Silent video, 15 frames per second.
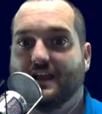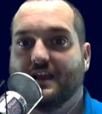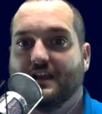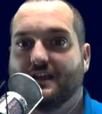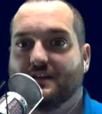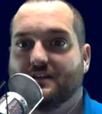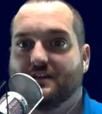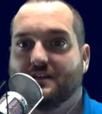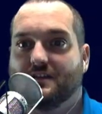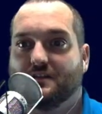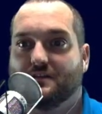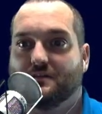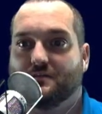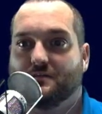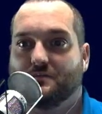And
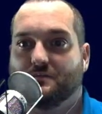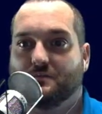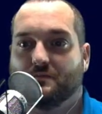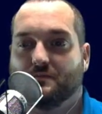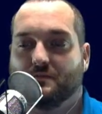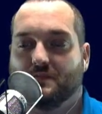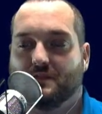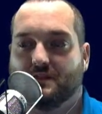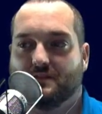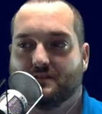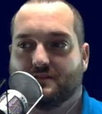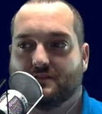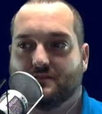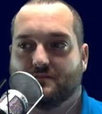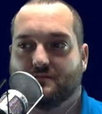uh,
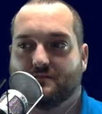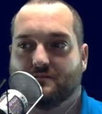it's